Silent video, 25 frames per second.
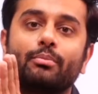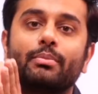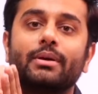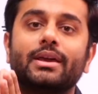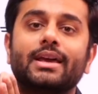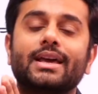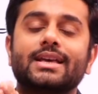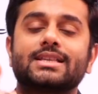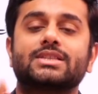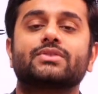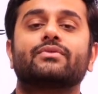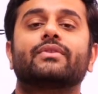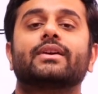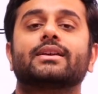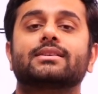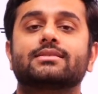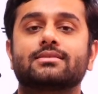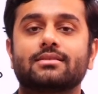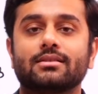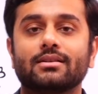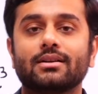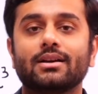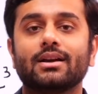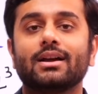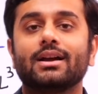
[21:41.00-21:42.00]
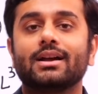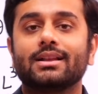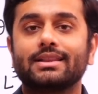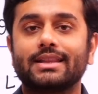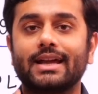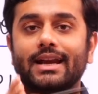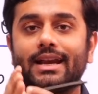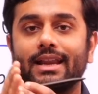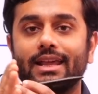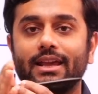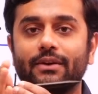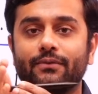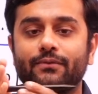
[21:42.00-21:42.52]
B as fixed.
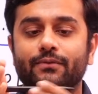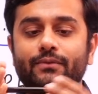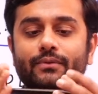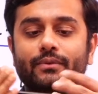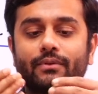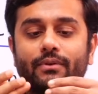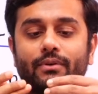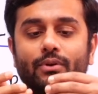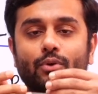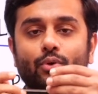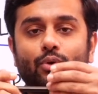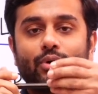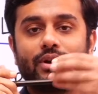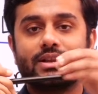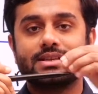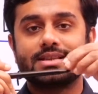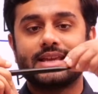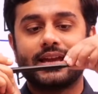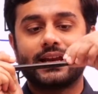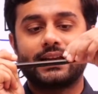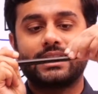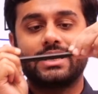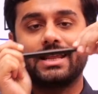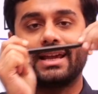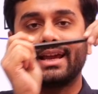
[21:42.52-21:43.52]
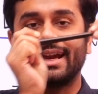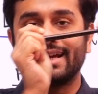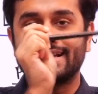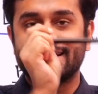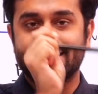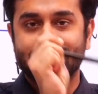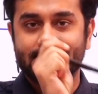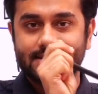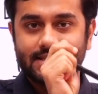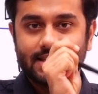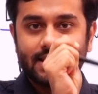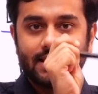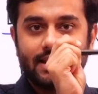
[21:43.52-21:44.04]
That if load is acting at
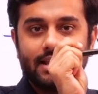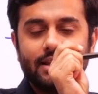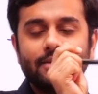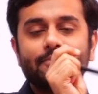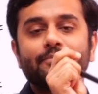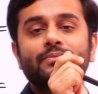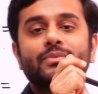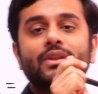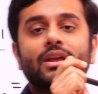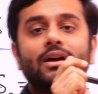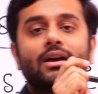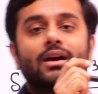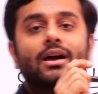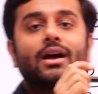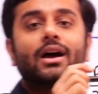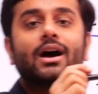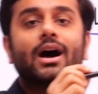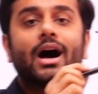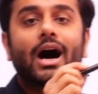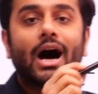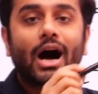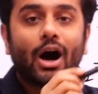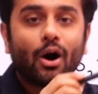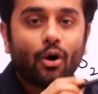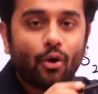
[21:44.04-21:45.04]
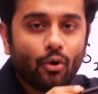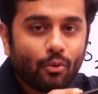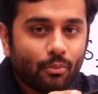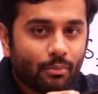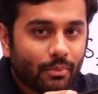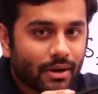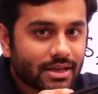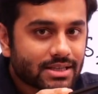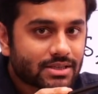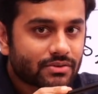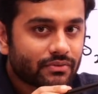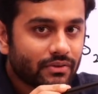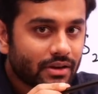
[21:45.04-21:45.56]
C, how
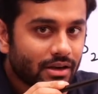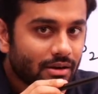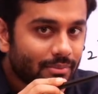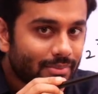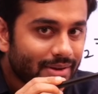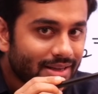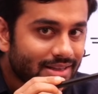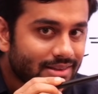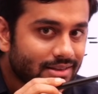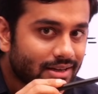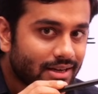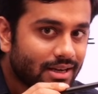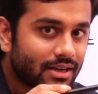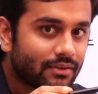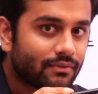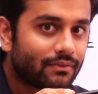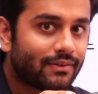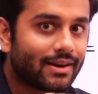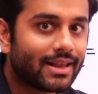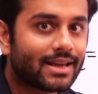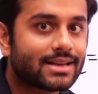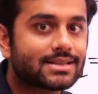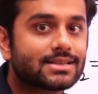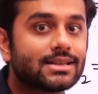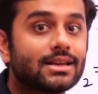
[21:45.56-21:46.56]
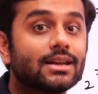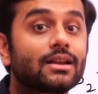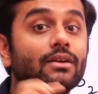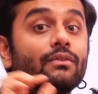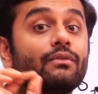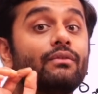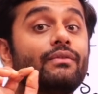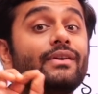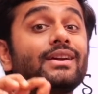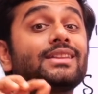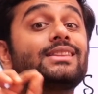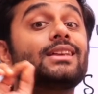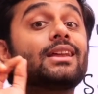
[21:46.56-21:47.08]
much will be the deflection
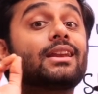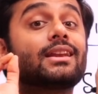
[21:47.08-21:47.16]
with